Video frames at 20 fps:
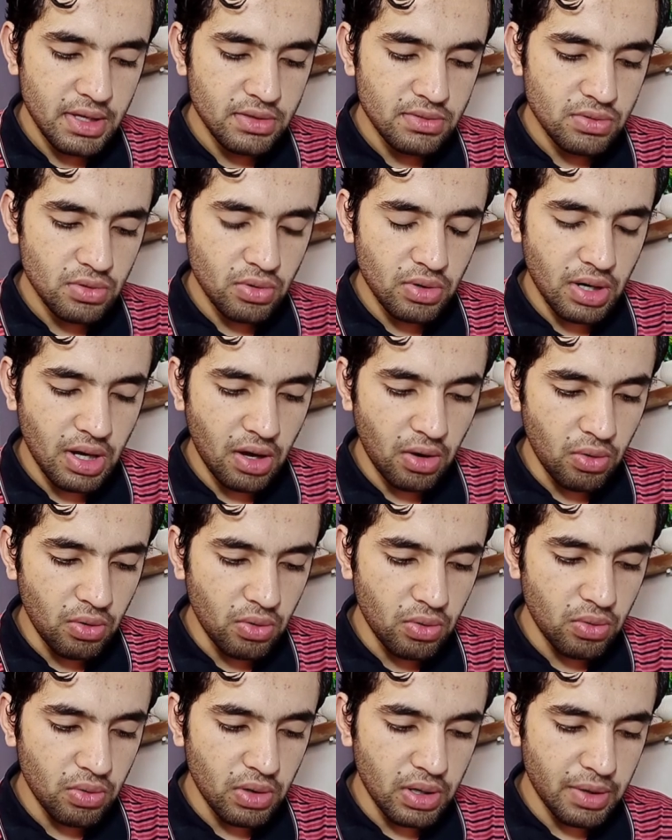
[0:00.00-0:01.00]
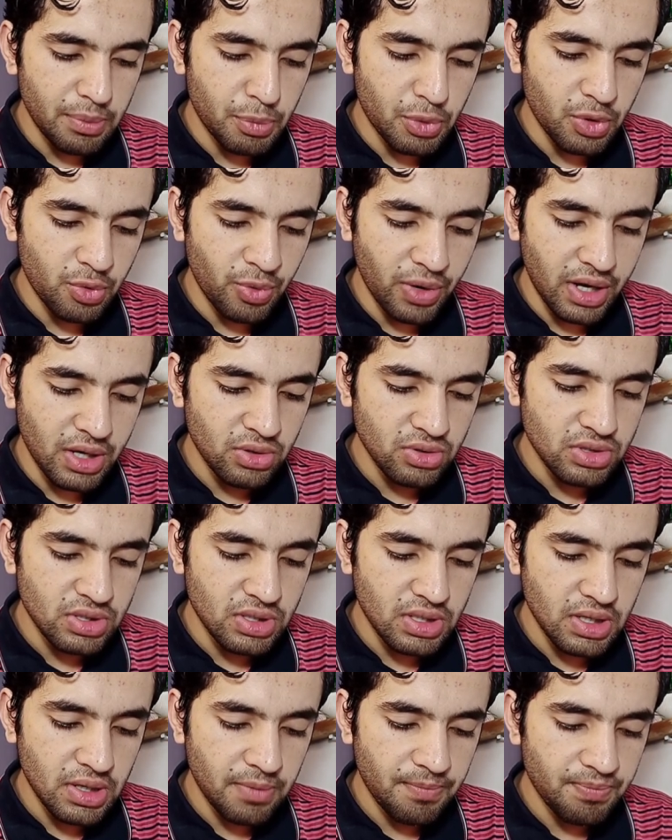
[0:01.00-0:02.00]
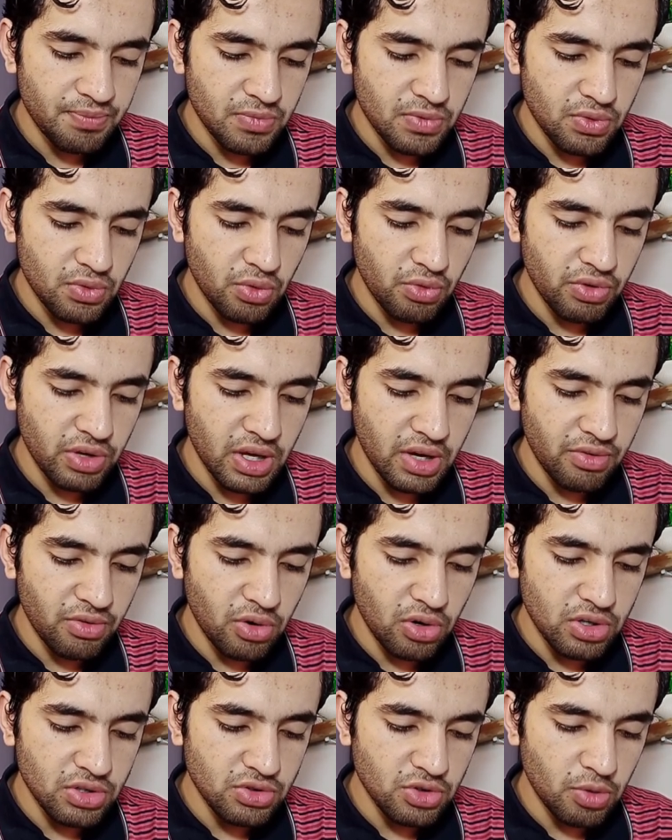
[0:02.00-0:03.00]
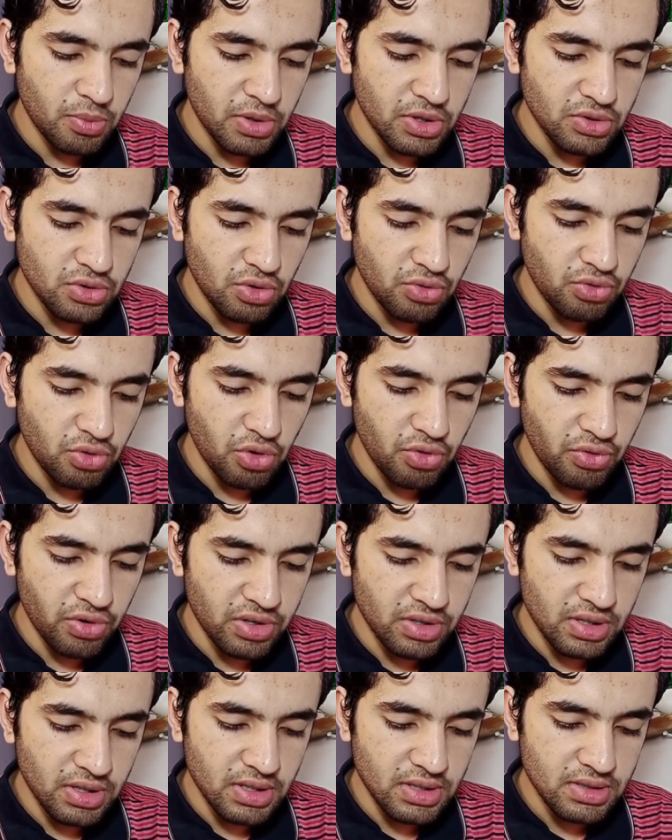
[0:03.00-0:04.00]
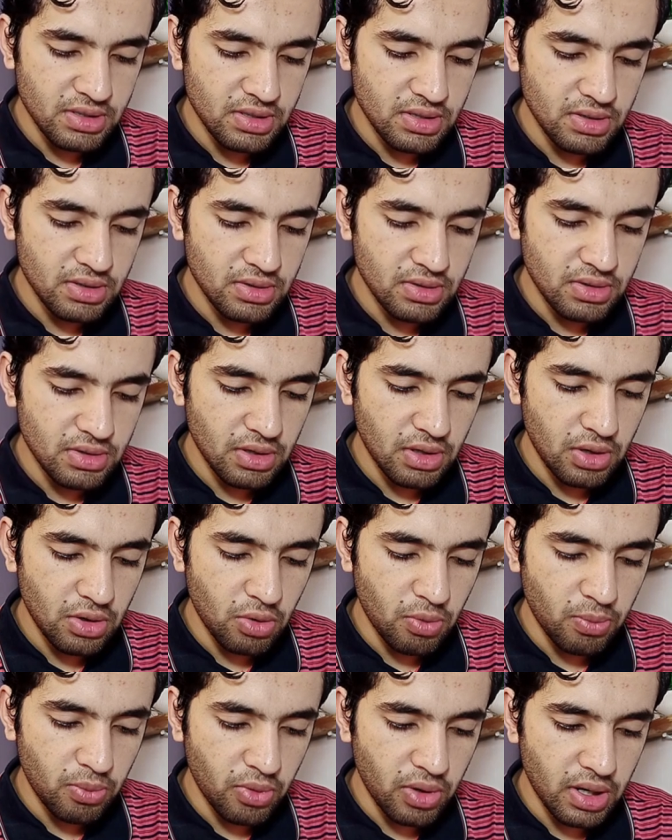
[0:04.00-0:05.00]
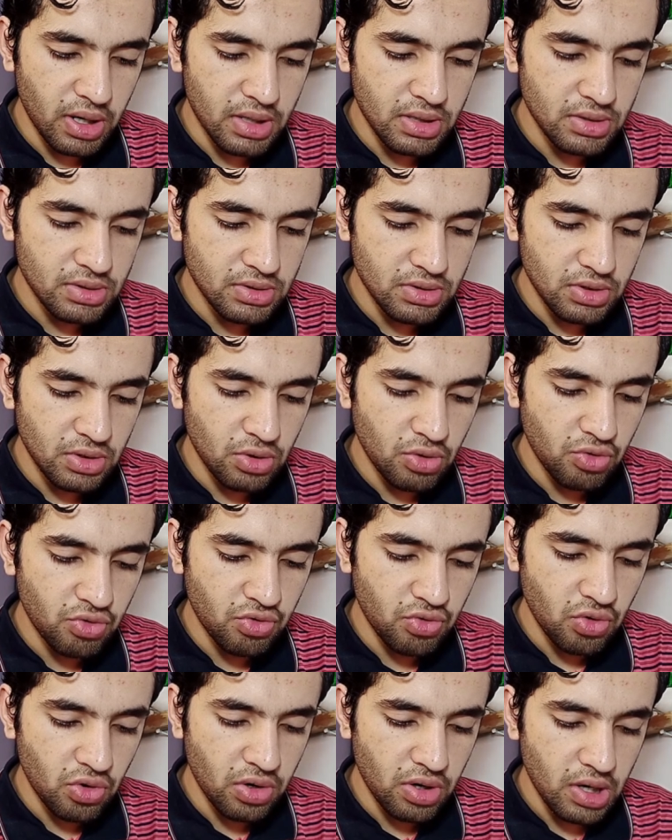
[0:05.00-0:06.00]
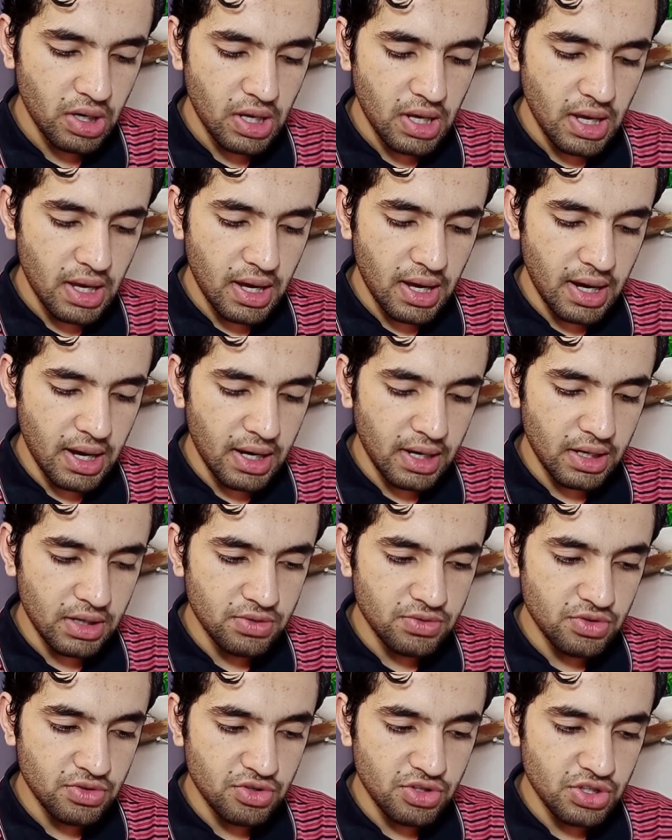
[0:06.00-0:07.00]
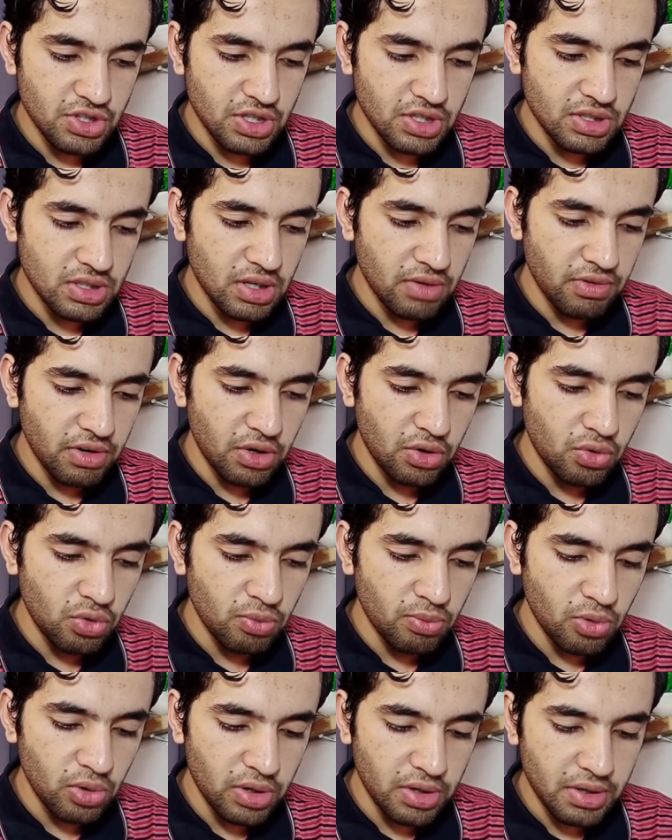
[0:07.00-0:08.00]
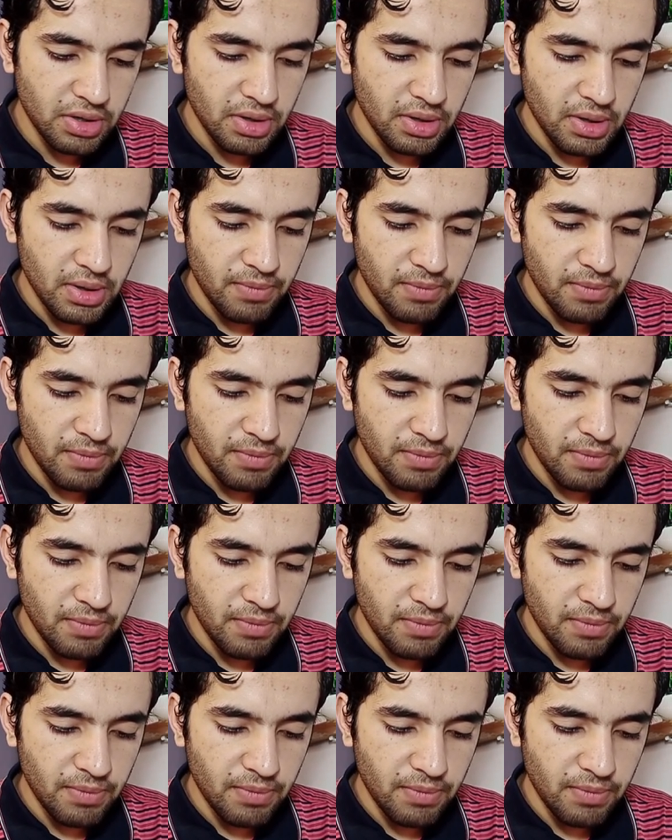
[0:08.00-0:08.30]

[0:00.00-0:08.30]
So now put values here. So we have got 0.04 for this, 0.04, and concentration is given 2 molar.